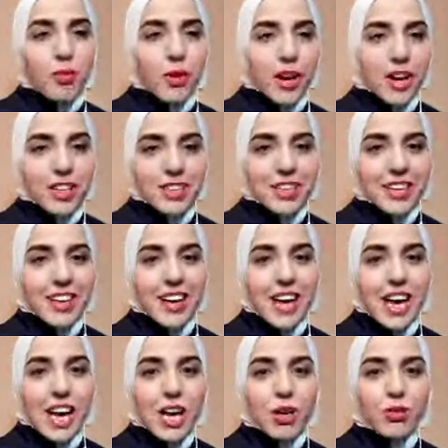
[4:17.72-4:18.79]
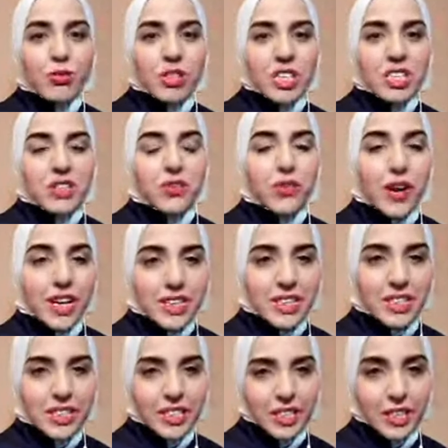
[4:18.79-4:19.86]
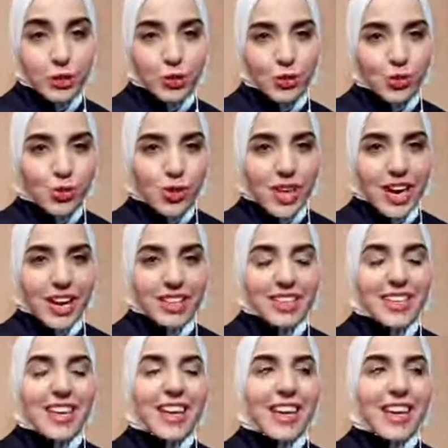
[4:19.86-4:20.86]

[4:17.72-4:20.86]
But how does fasting do that?